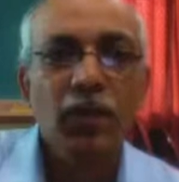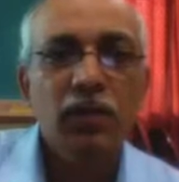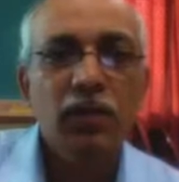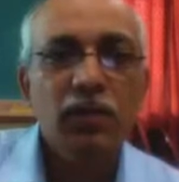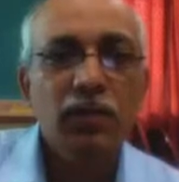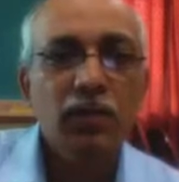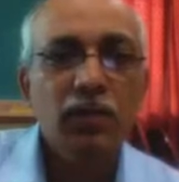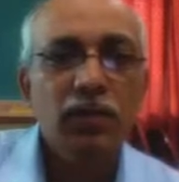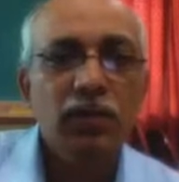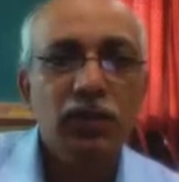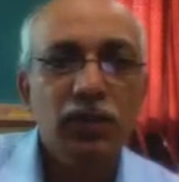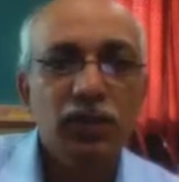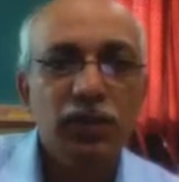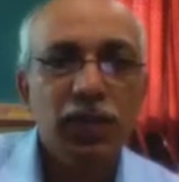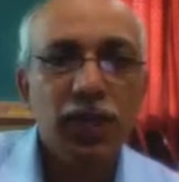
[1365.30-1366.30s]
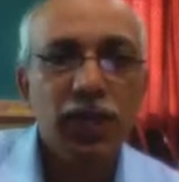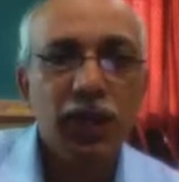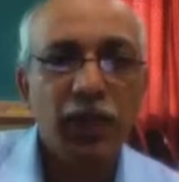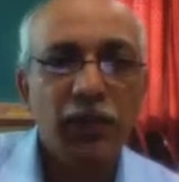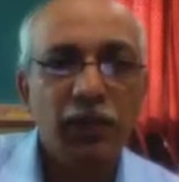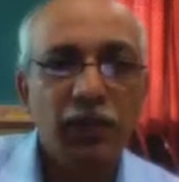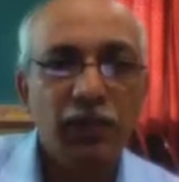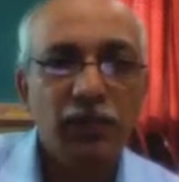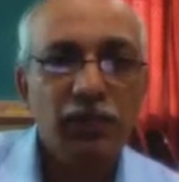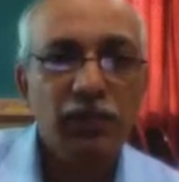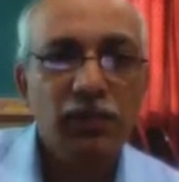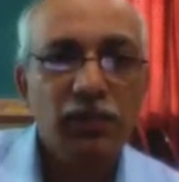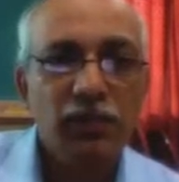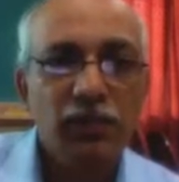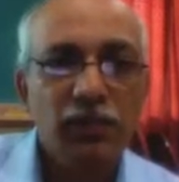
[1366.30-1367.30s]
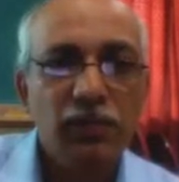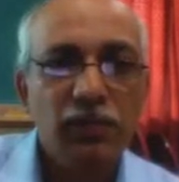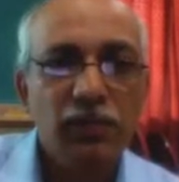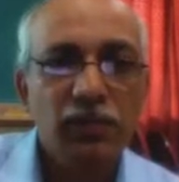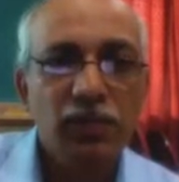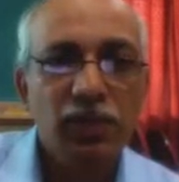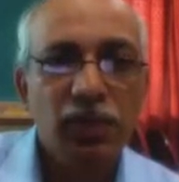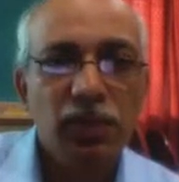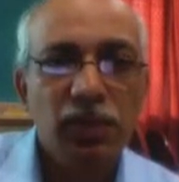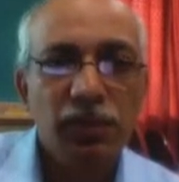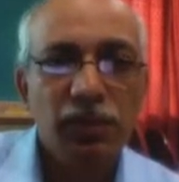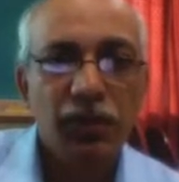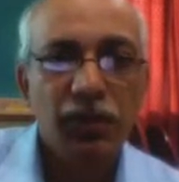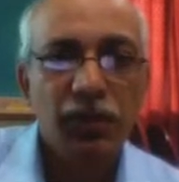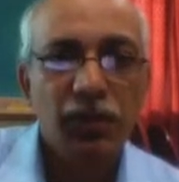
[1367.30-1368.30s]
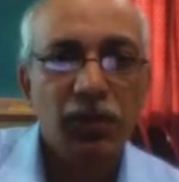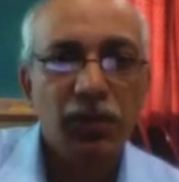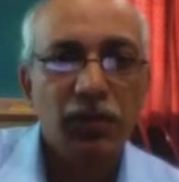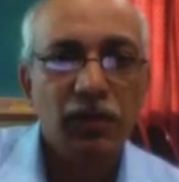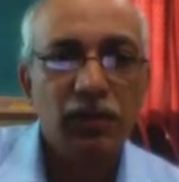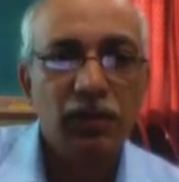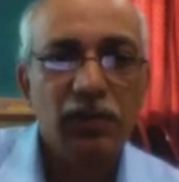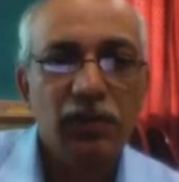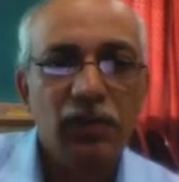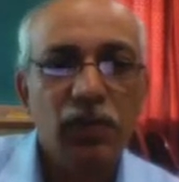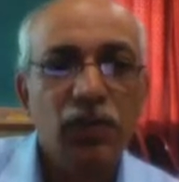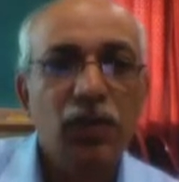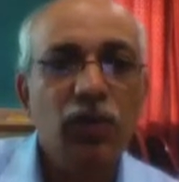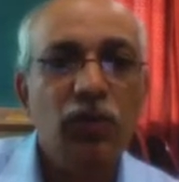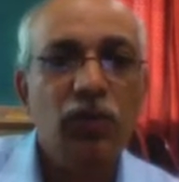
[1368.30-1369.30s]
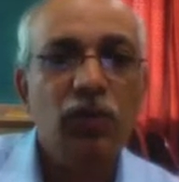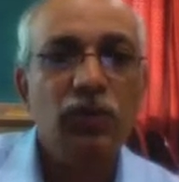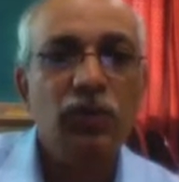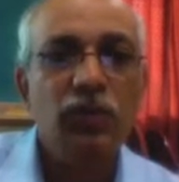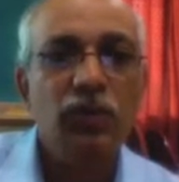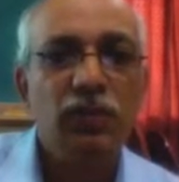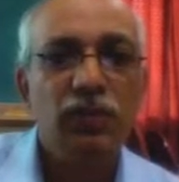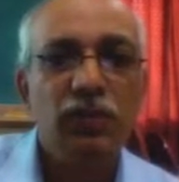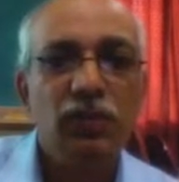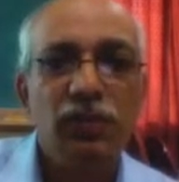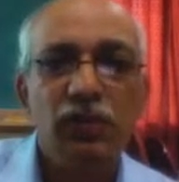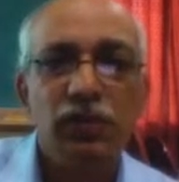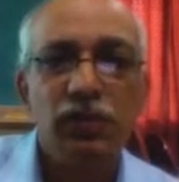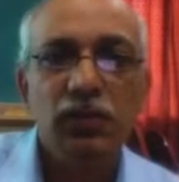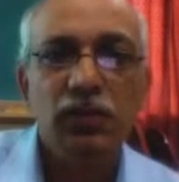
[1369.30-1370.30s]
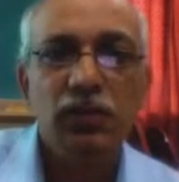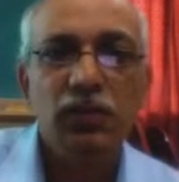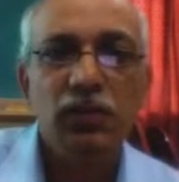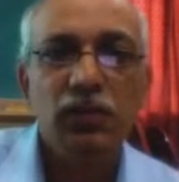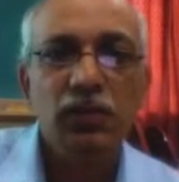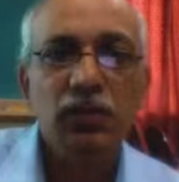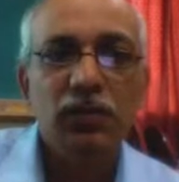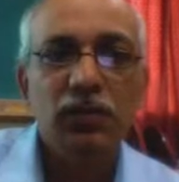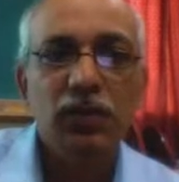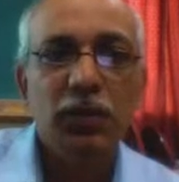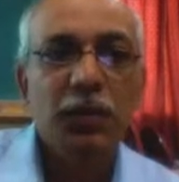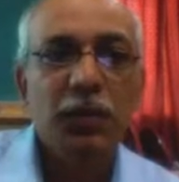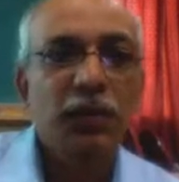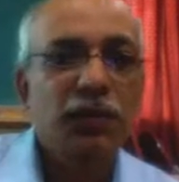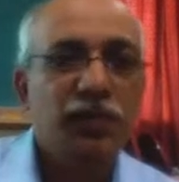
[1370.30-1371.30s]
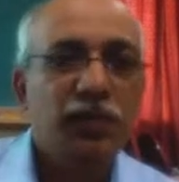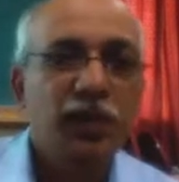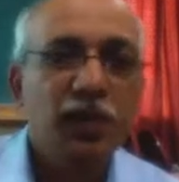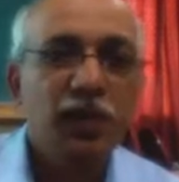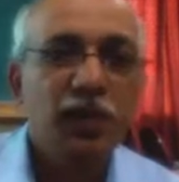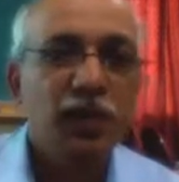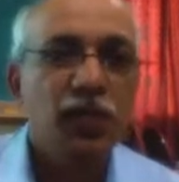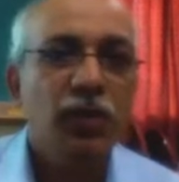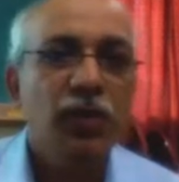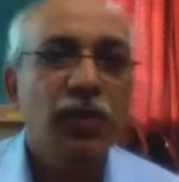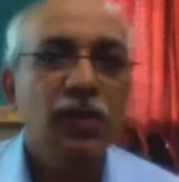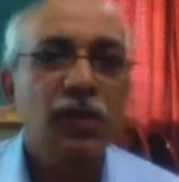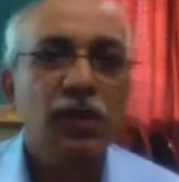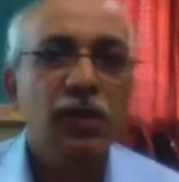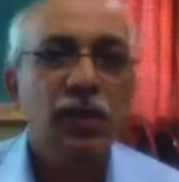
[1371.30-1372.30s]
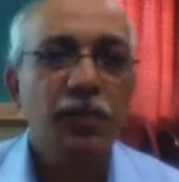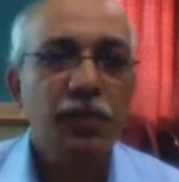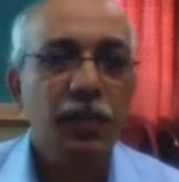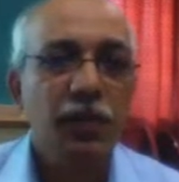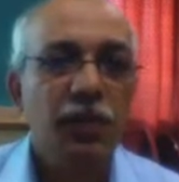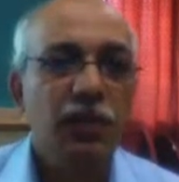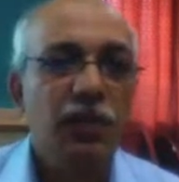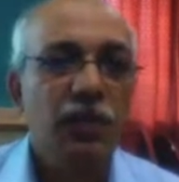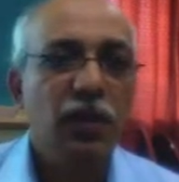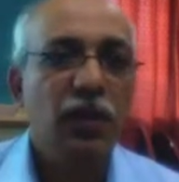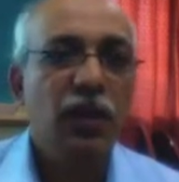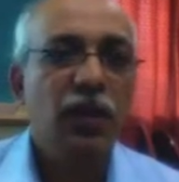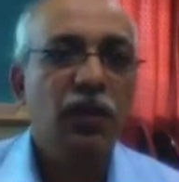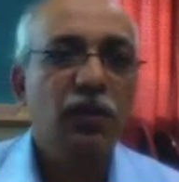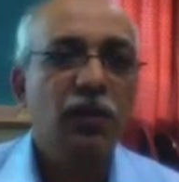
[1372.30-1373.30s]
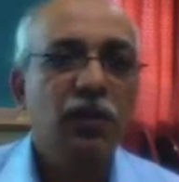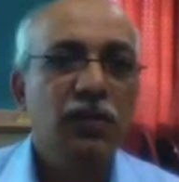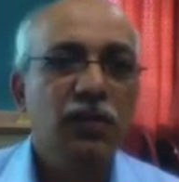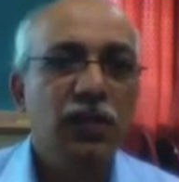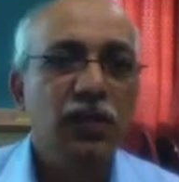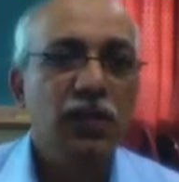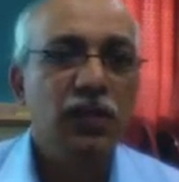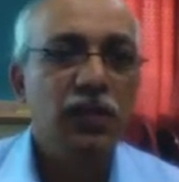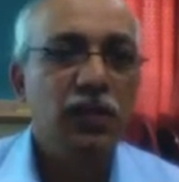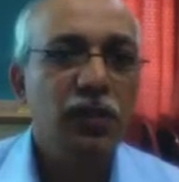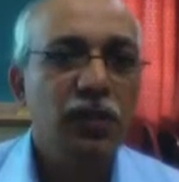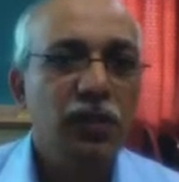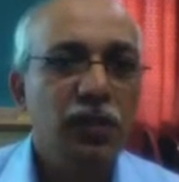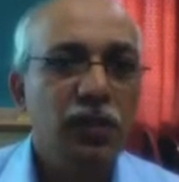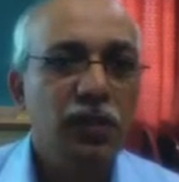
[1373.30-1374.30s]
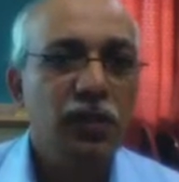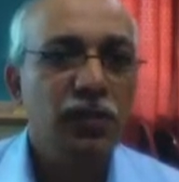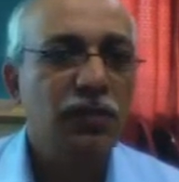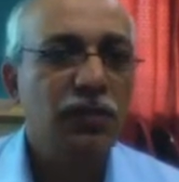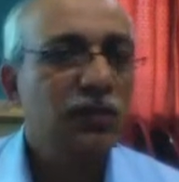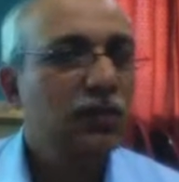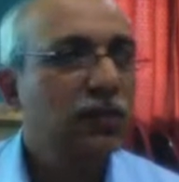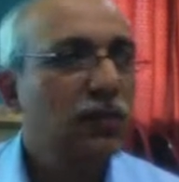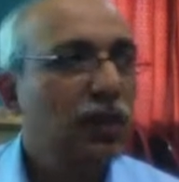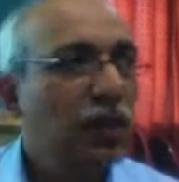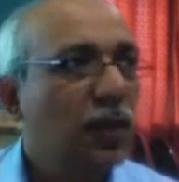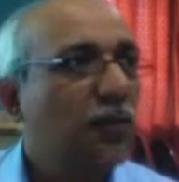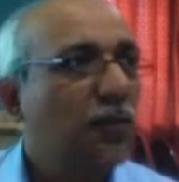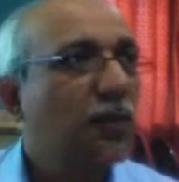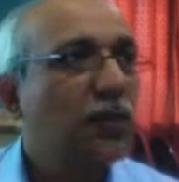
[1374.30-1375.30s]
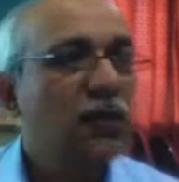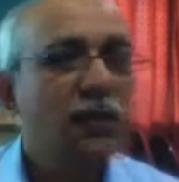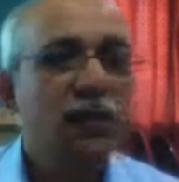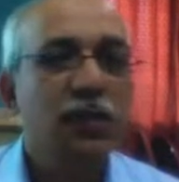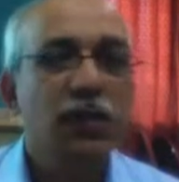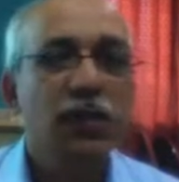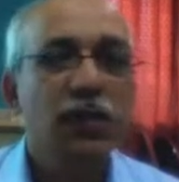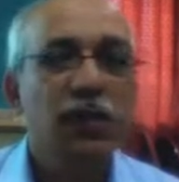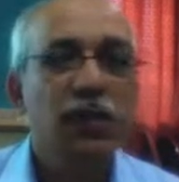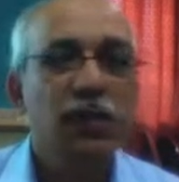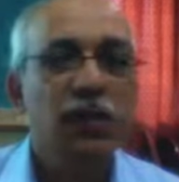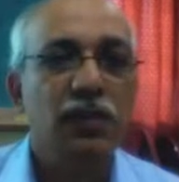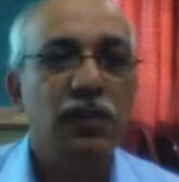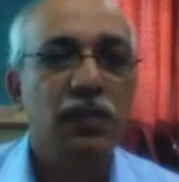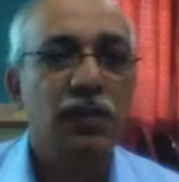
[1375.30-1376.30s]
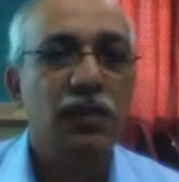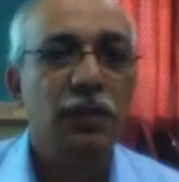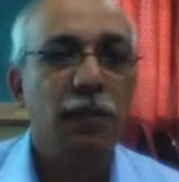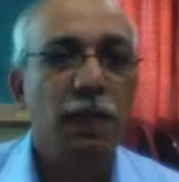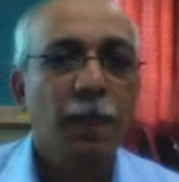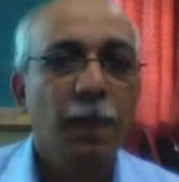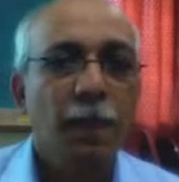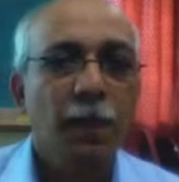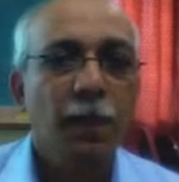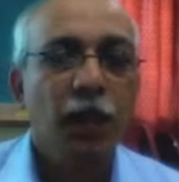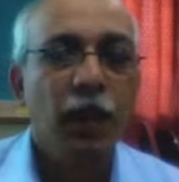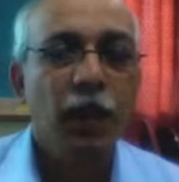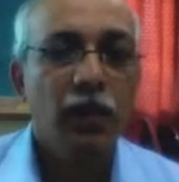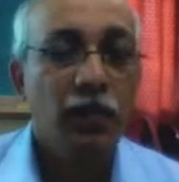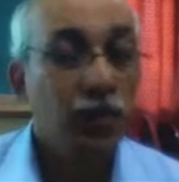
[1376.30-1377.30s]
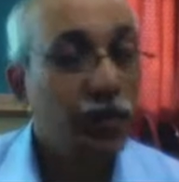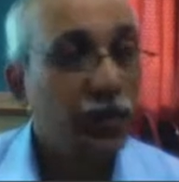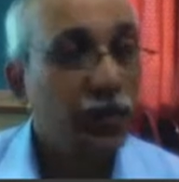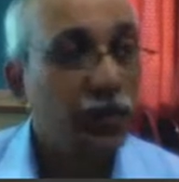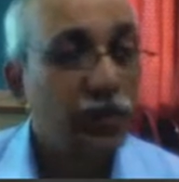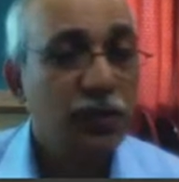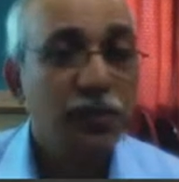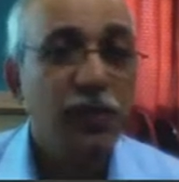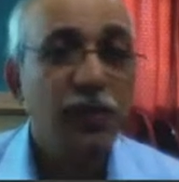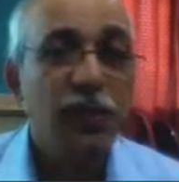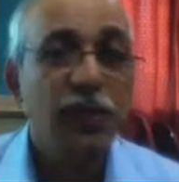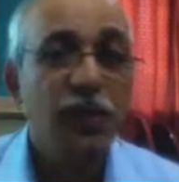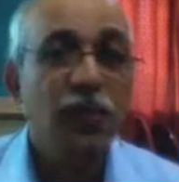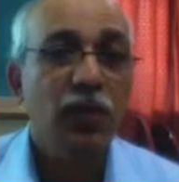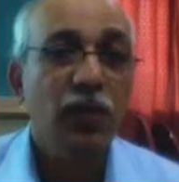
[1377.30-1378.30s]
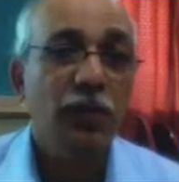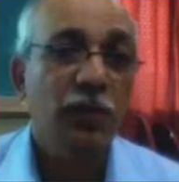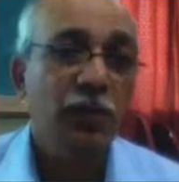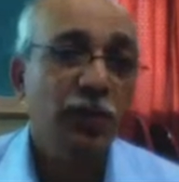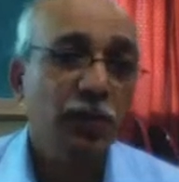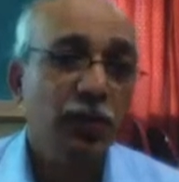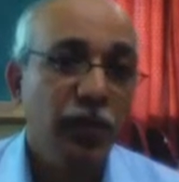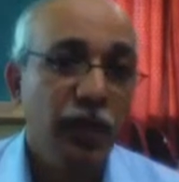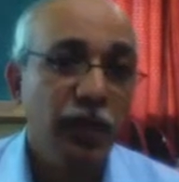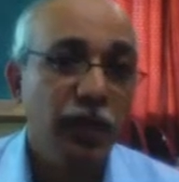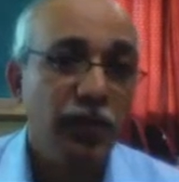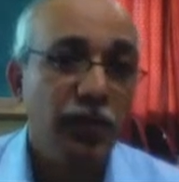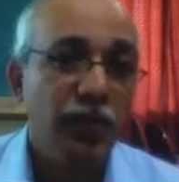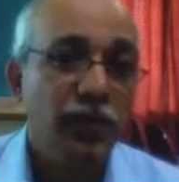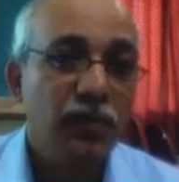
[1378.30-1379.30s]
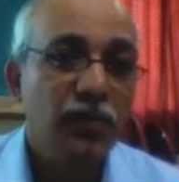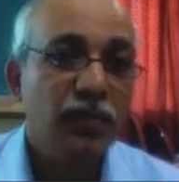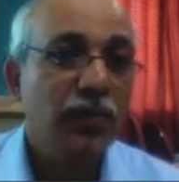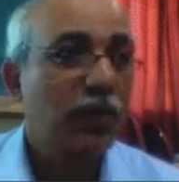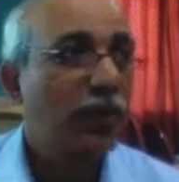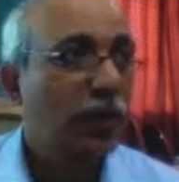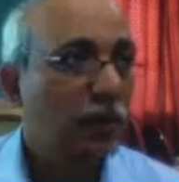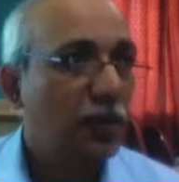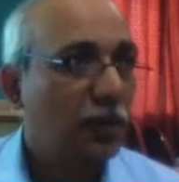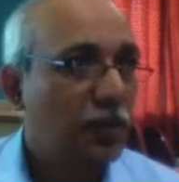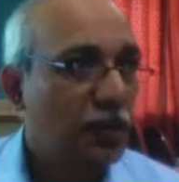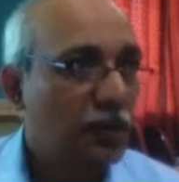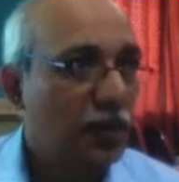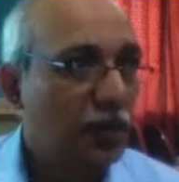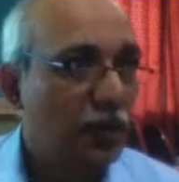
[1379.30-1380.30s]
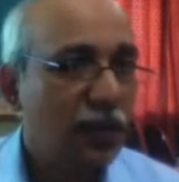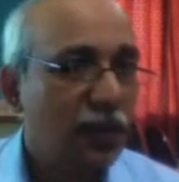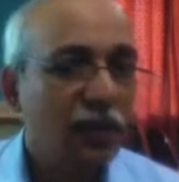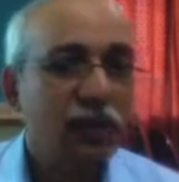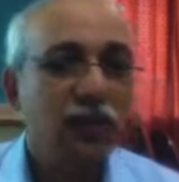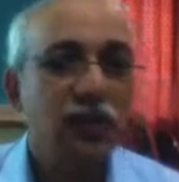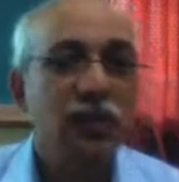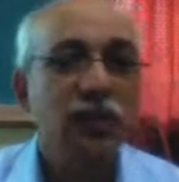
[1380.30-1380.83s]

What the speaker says: So, this is the aim of the whole course. It means we need to understand PIC architecture, we need to understand ARM based architecture, the motivation behind why people went for ARM based architecture,